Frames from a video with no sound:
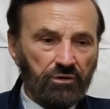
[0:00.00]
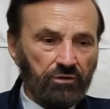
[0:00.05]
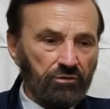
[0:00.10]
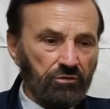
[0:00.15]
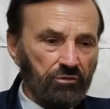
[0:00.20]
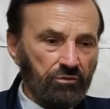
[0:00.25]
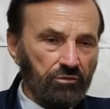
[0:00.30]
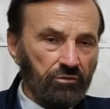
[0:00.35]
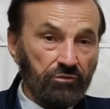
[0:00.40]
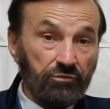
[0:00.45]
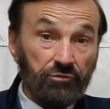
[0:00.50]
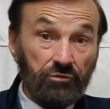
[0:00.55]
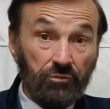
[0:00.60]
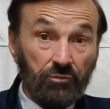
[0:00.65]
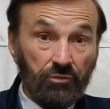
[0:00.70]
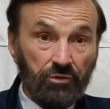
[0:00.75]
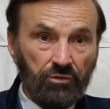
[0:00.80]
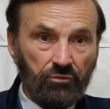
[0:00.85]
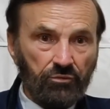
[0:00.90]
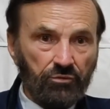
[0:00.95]
Louis to
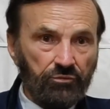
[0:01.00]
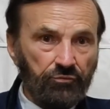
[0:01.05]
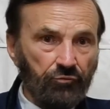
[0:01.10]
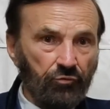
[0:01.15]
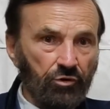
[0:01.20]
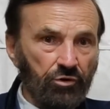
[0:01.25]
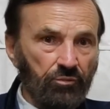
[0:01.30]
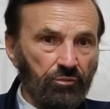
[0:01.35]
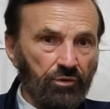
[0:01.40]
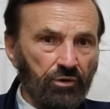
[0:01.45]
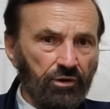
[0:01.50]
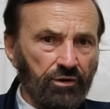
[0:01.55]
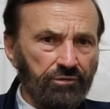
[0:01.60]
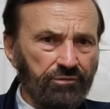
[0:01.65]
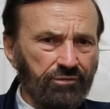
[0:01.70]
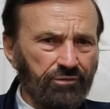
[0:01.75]
meet with Fremont,